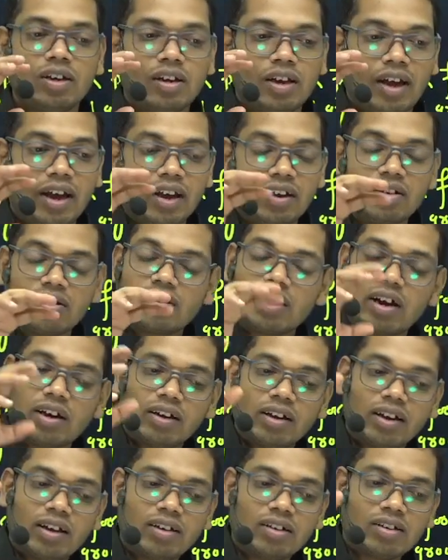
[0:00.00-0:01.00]

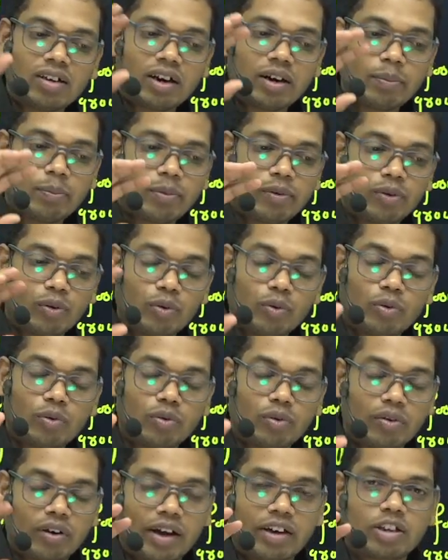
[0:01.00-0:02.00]
entire
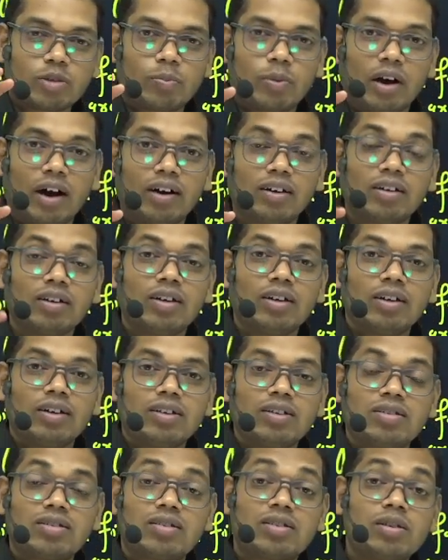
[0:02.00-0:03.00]
rice plant
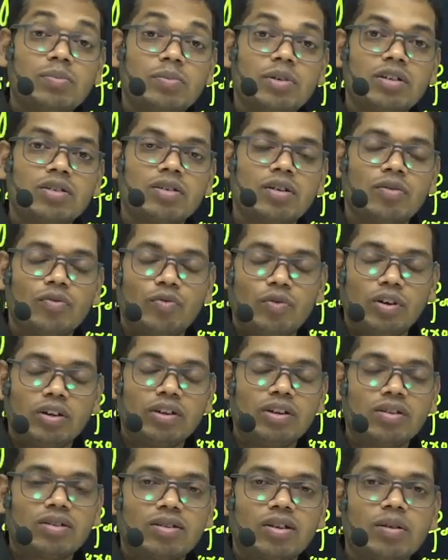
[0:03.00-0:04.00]
is
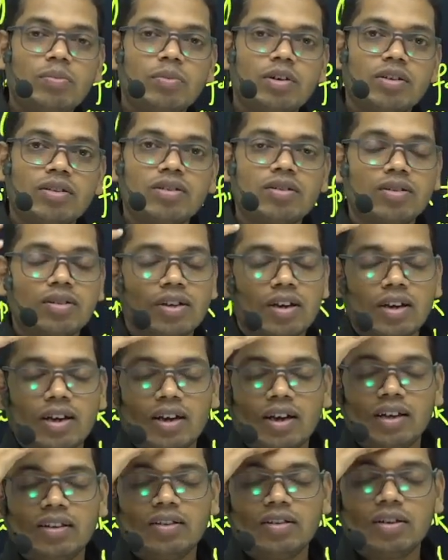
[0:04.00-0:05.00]
submerged
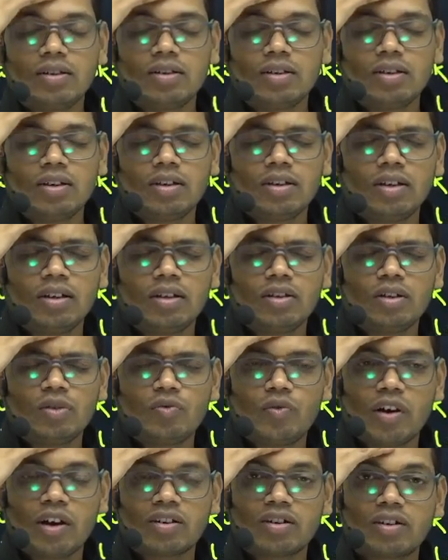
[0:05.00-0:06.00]
in the
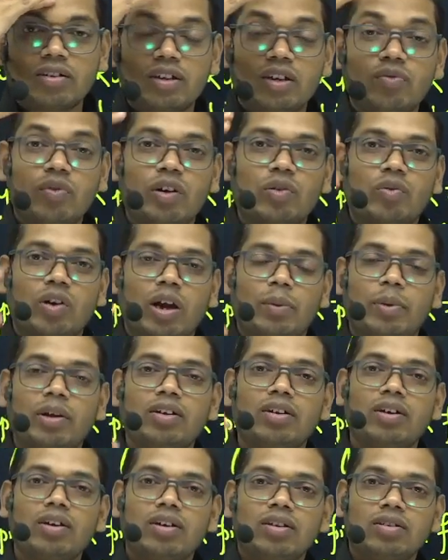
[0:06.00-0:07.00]
water, then what will
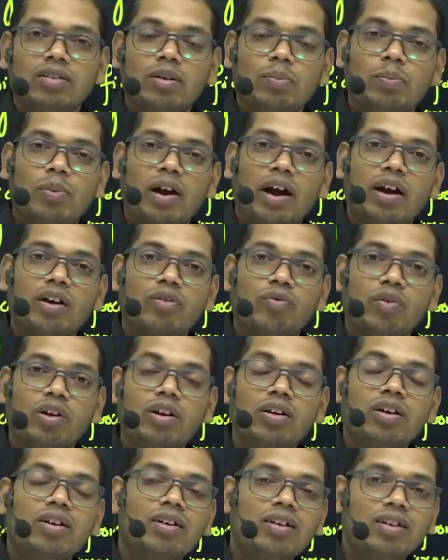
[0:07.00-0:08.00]
happen? The plant
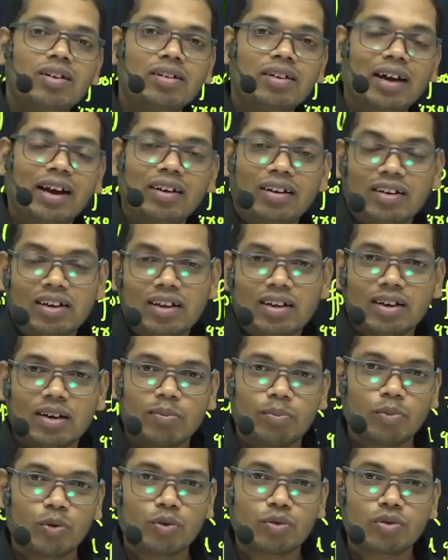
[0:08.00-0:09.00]
will get
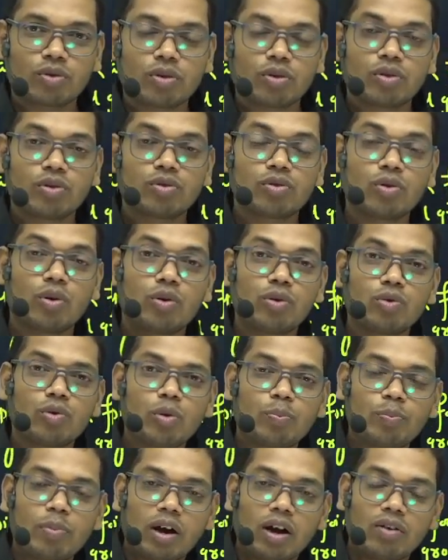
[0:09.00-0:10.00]
decomposed. So
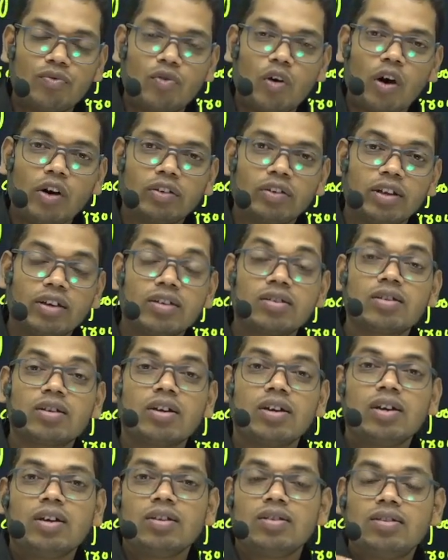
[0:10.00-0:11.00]
to avoid this,
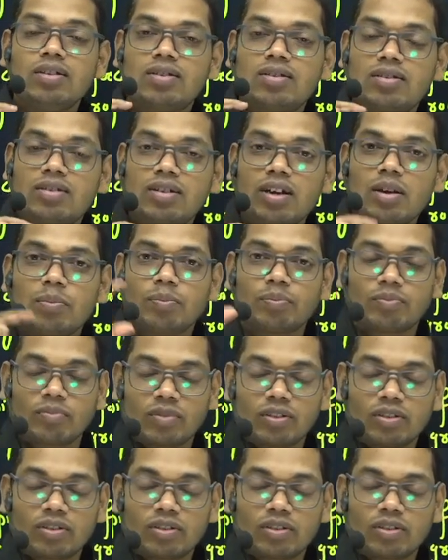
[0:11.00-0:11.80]
the stem